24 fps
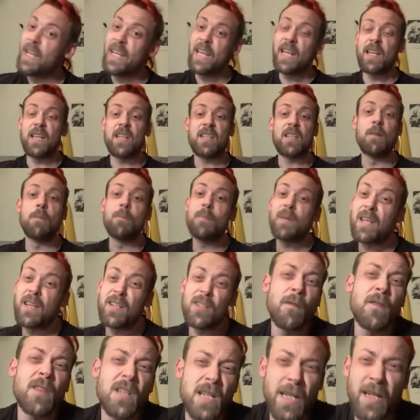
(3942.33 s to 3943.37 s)
innocent, because
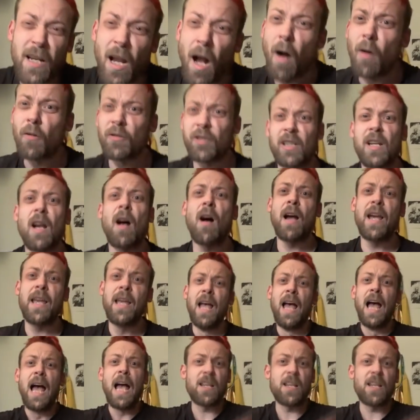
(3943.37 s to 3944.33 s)
obviously Carl's a guy,